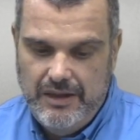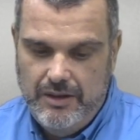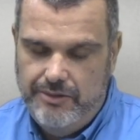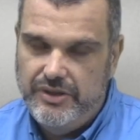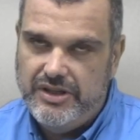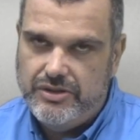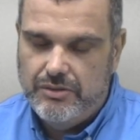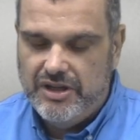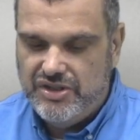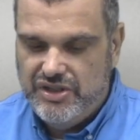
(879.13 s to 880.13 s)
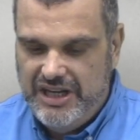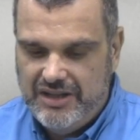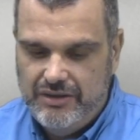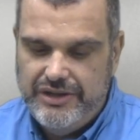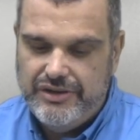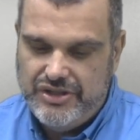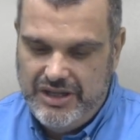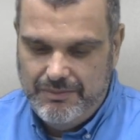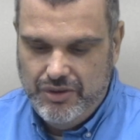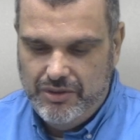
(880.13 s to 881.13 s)
Only dorks take
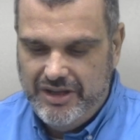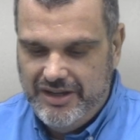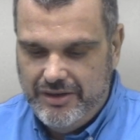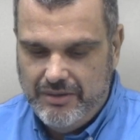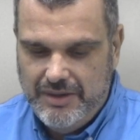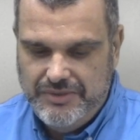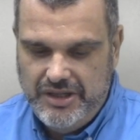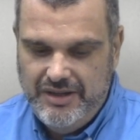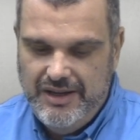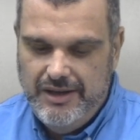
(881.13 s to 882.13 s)
leadership, Julian interrupted.